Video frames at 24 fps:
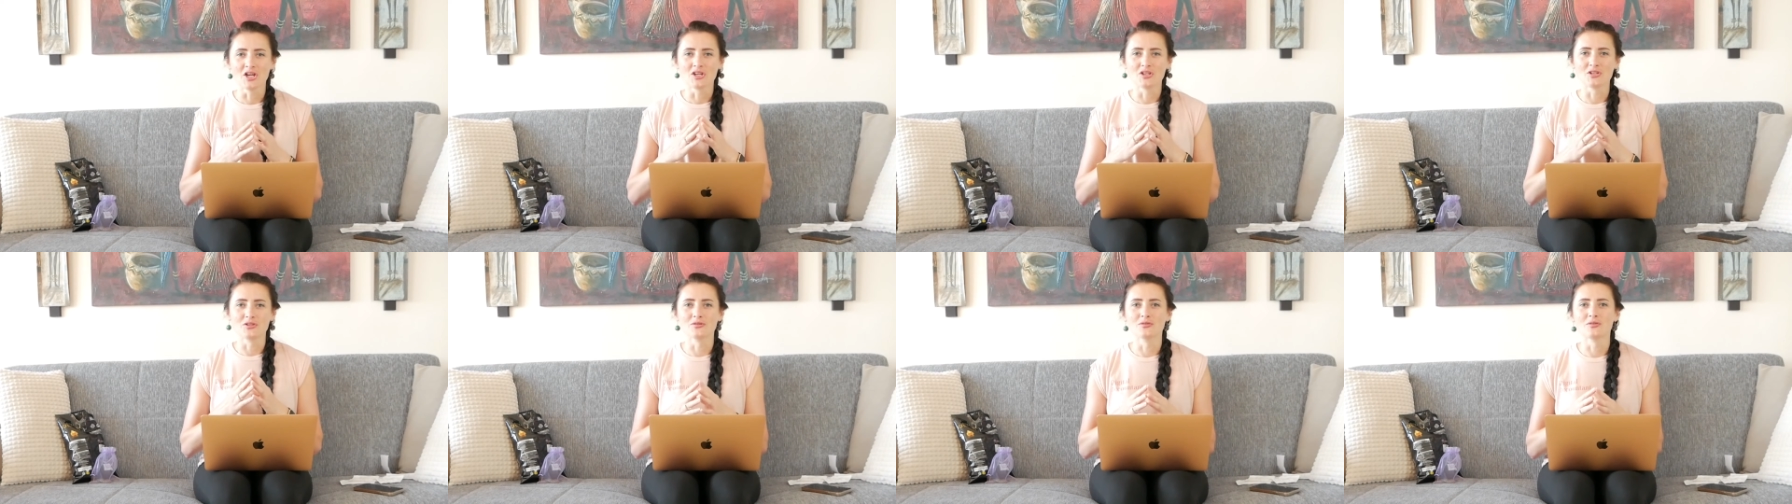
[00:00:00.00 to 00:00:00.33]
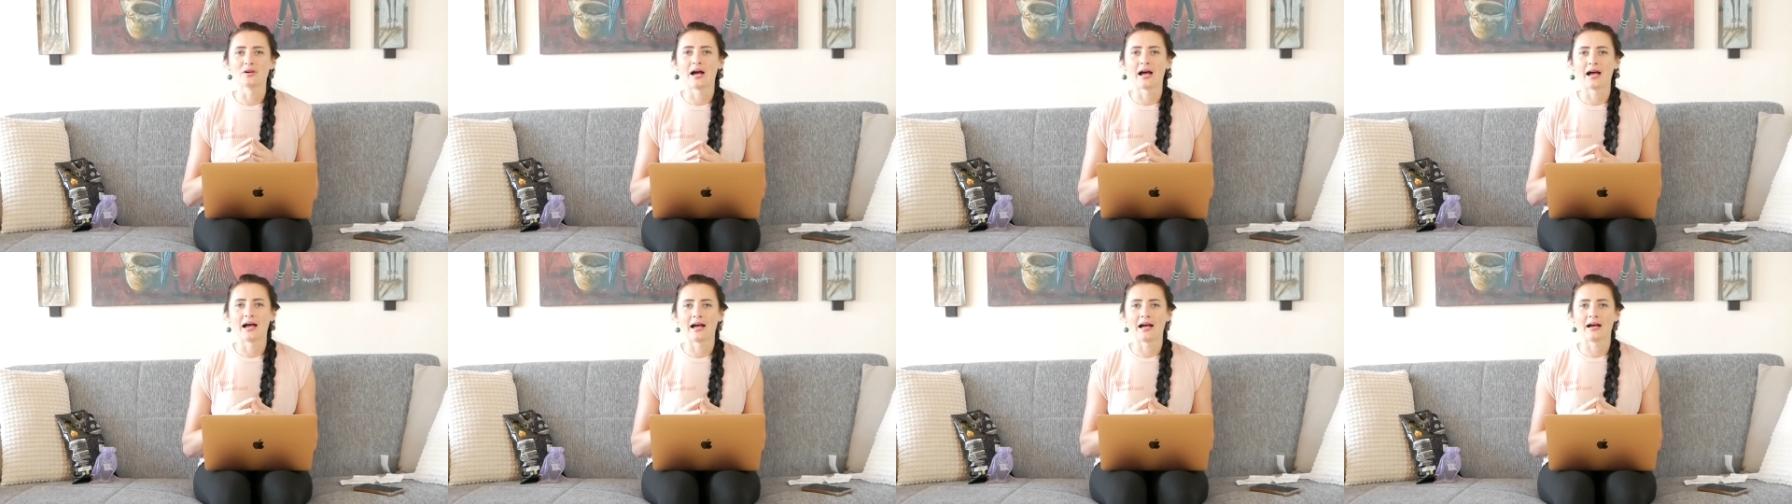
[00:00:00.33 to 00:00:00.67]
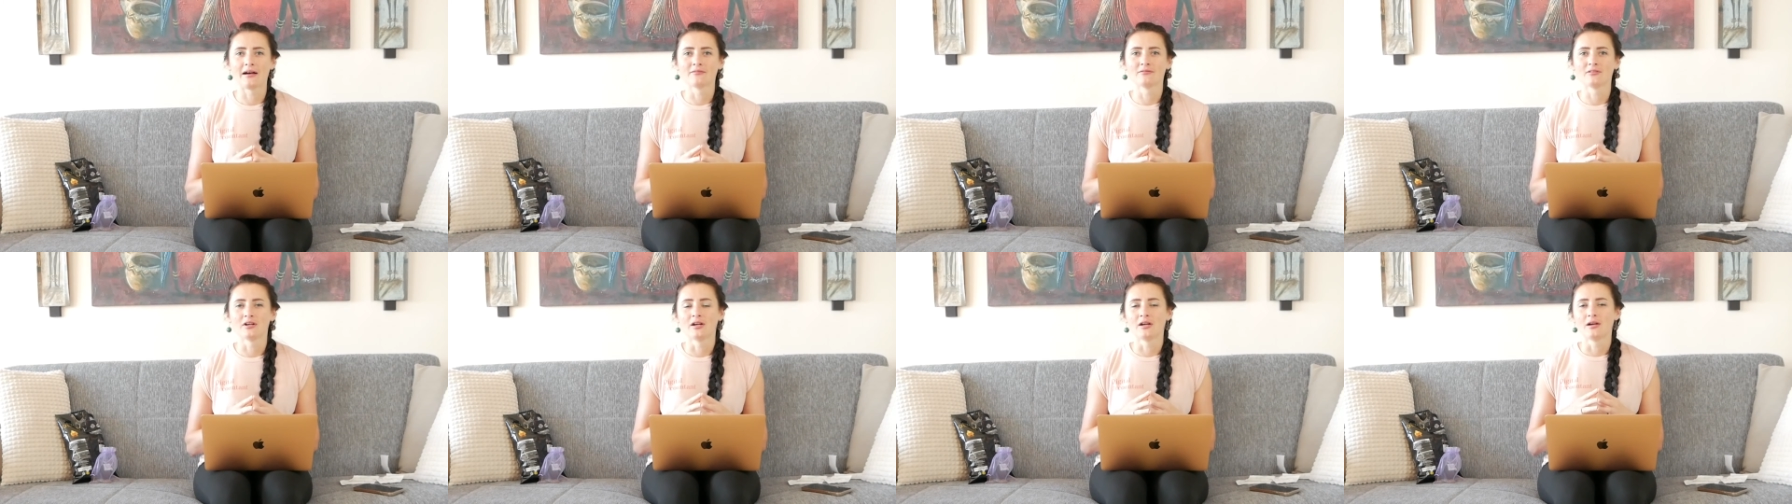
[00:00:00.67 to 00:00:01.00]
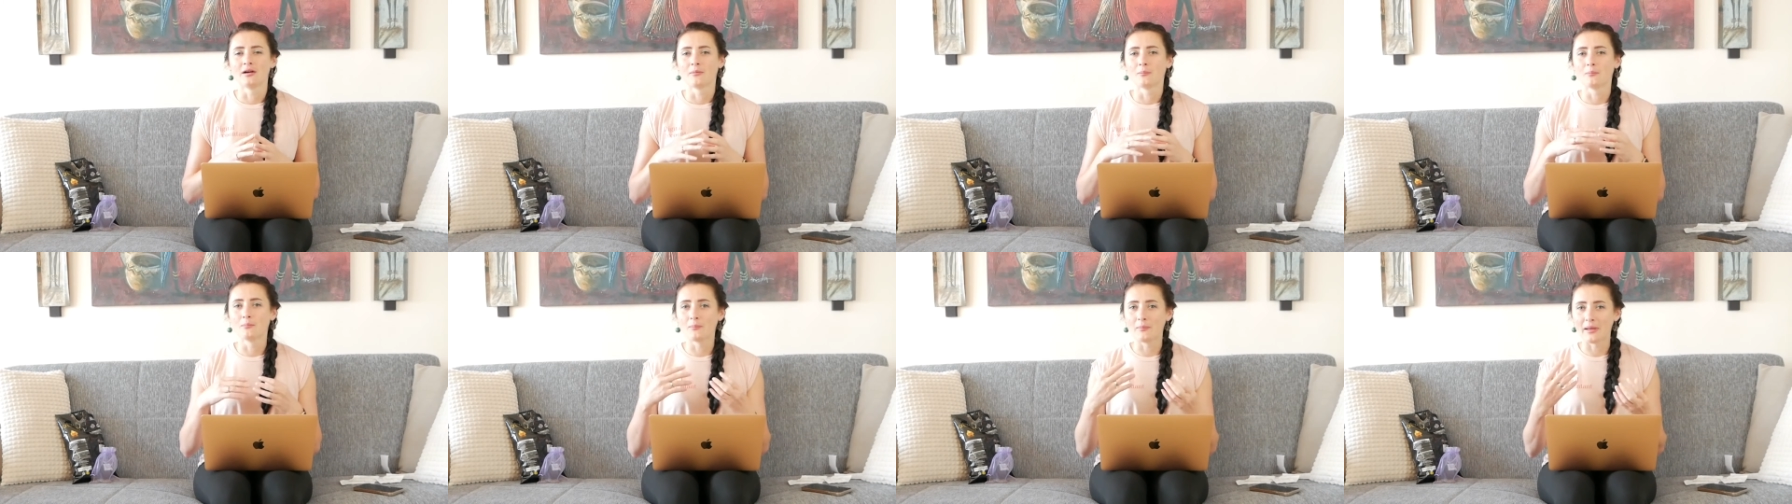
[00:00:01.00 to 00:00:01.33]
you have
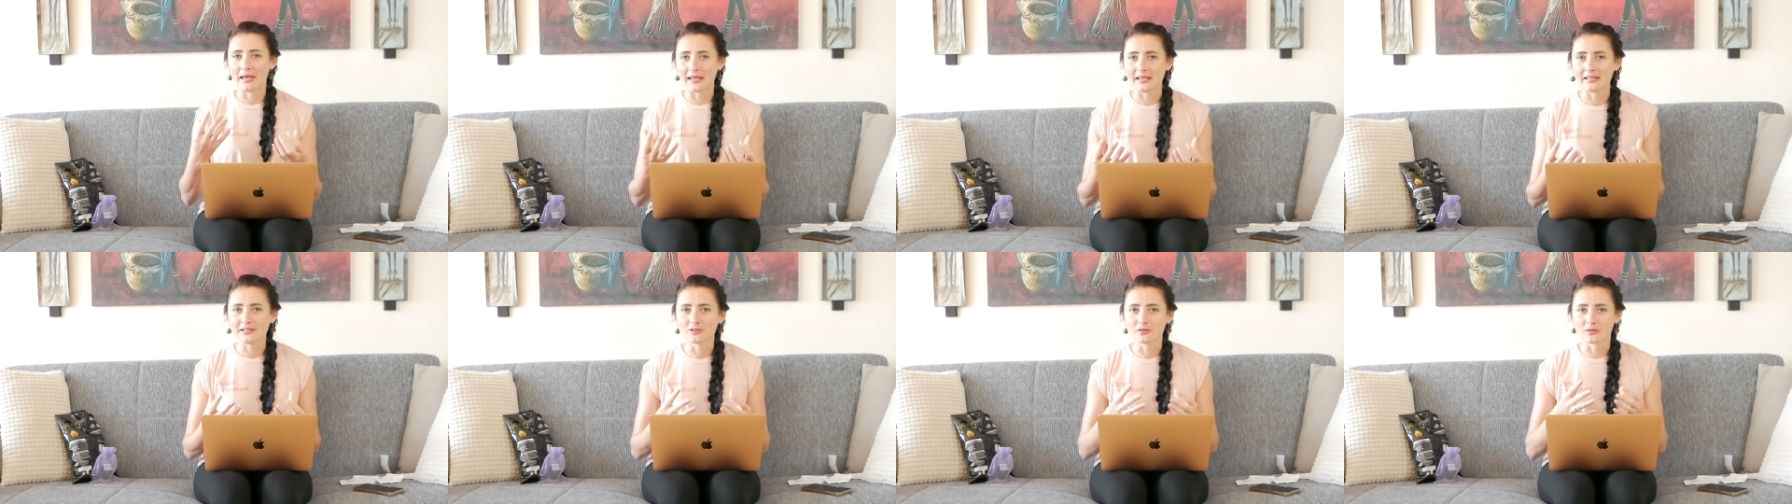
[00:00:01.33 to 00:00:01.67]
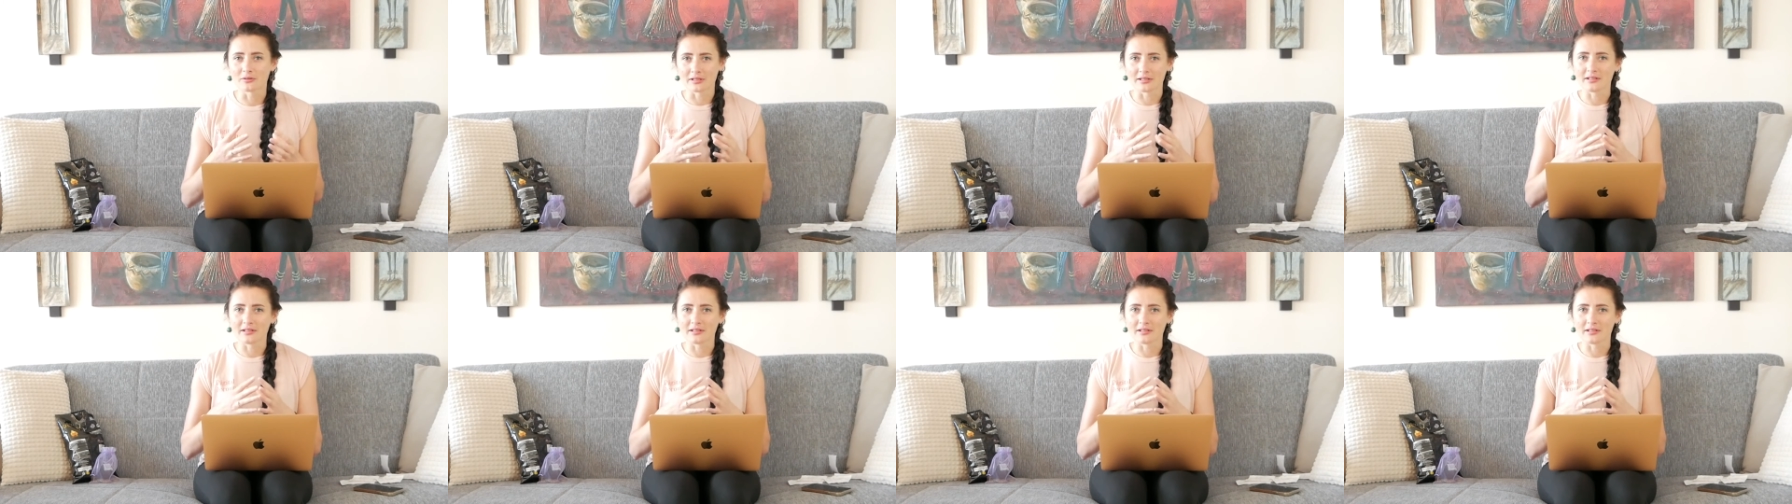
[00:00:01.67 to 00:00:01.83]
made or